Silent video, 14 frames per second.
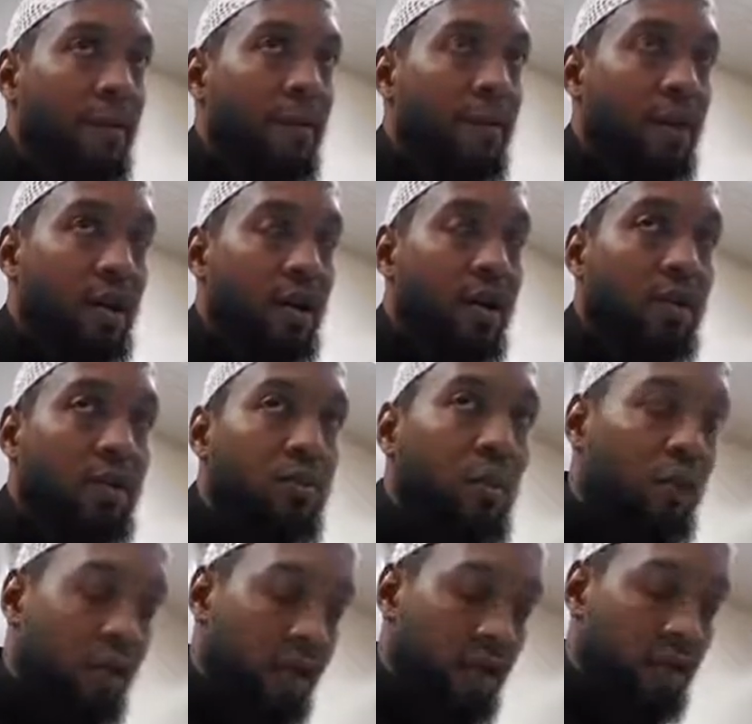They called him
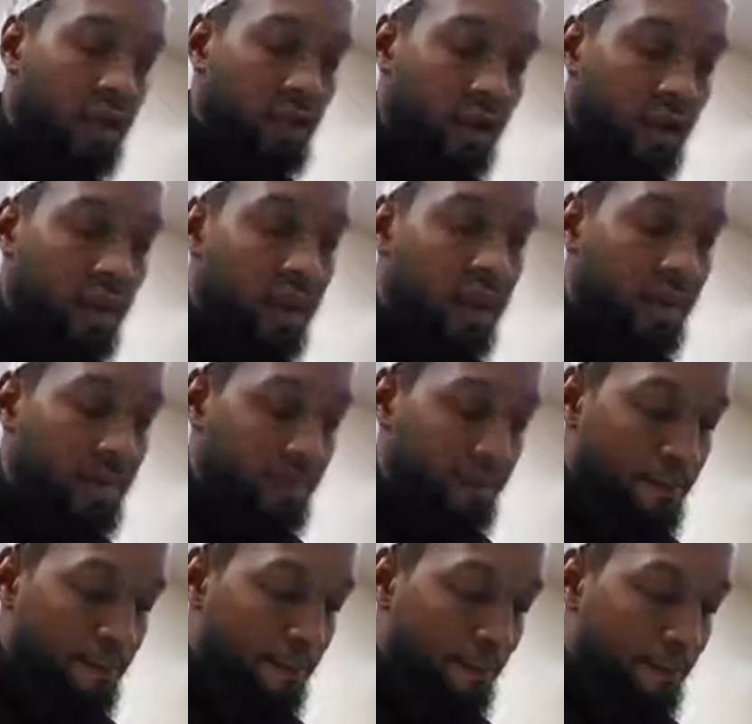Muhyiddin, laqab.
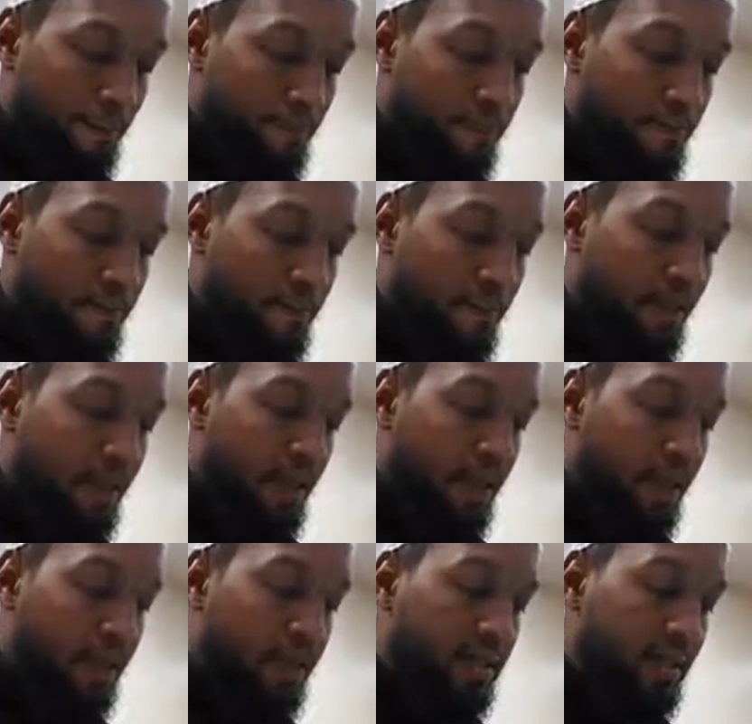
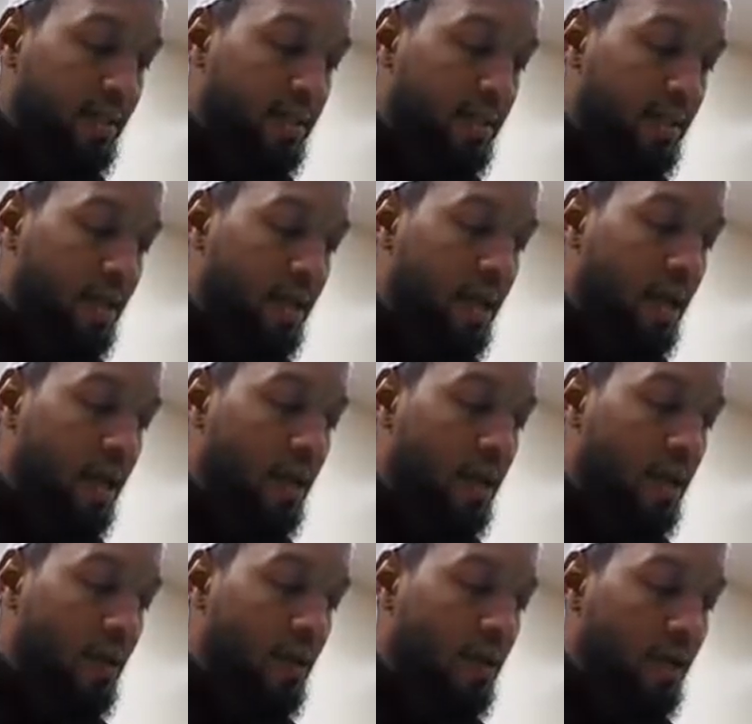And it says here,
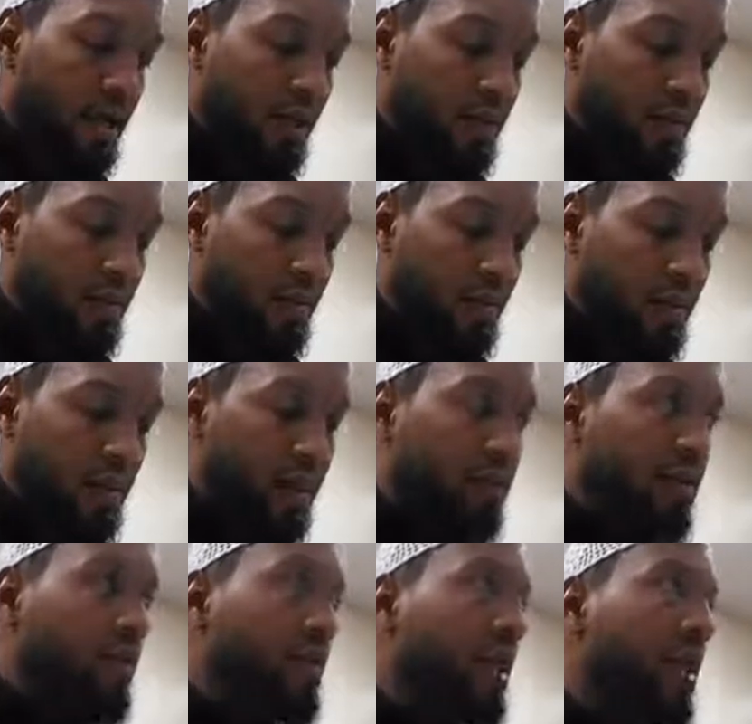An-Nawawi. And
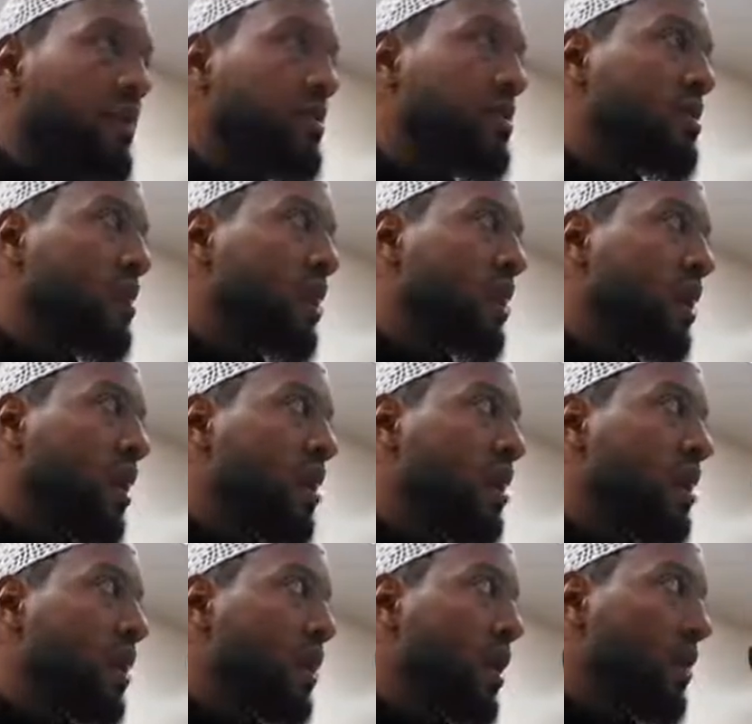sometimes it's said
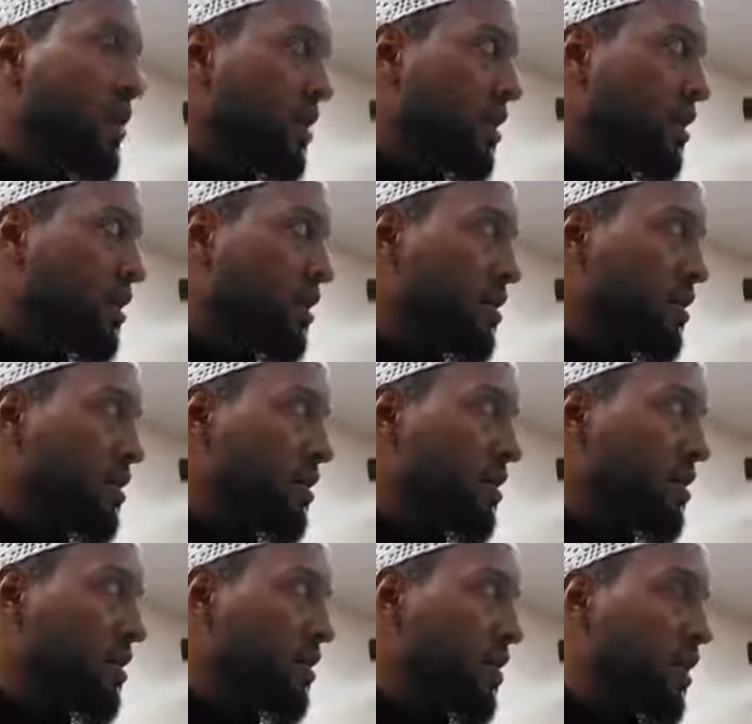An-Nawawi.
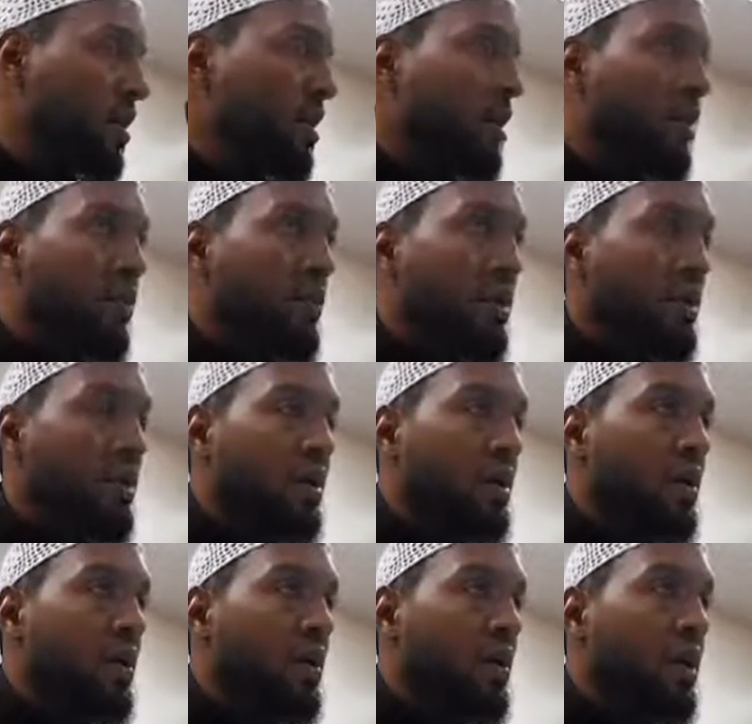An-Nawawi
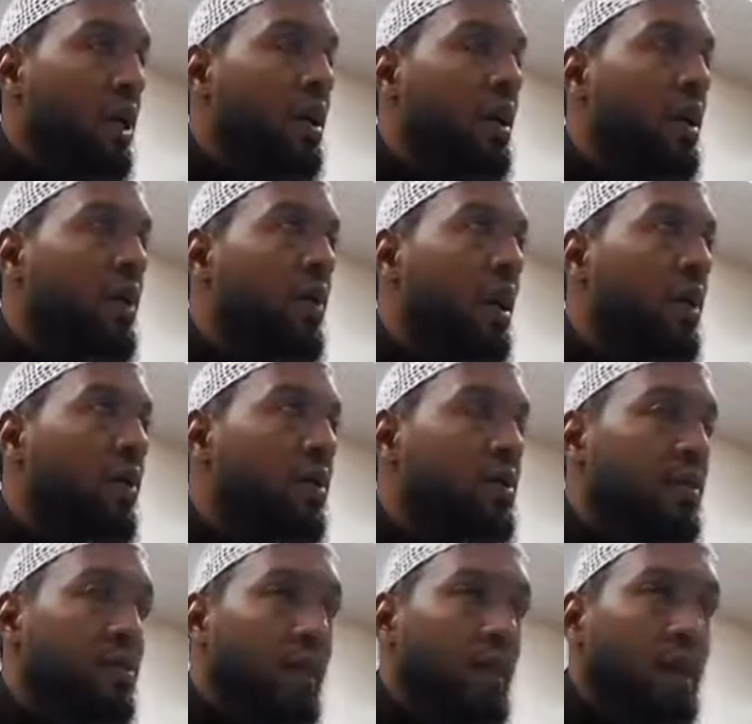or An-Nawawi.
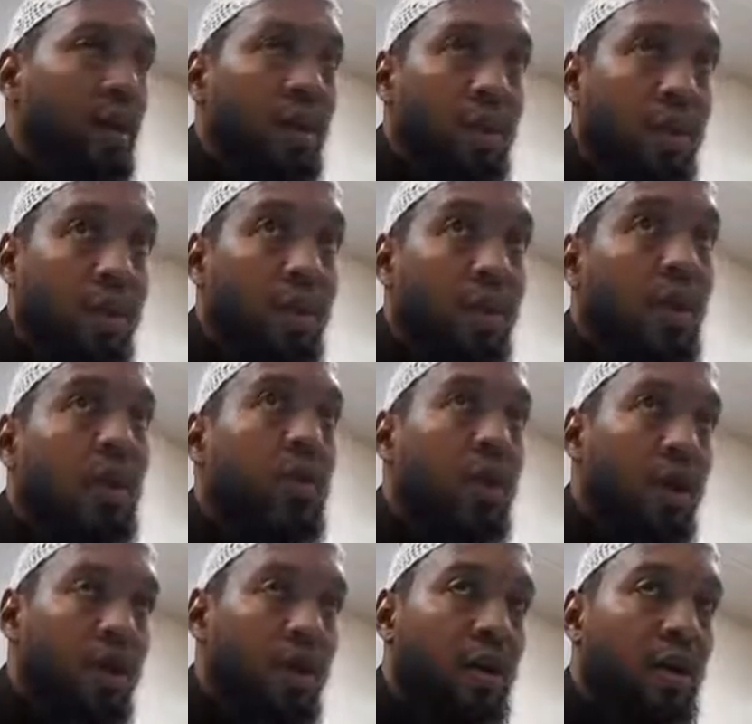Some people might call him
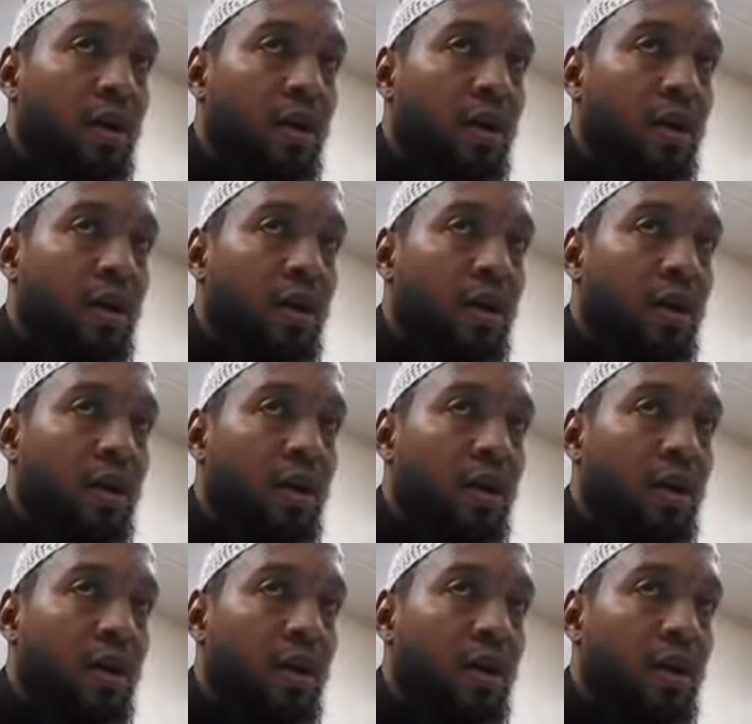An-Nawawi.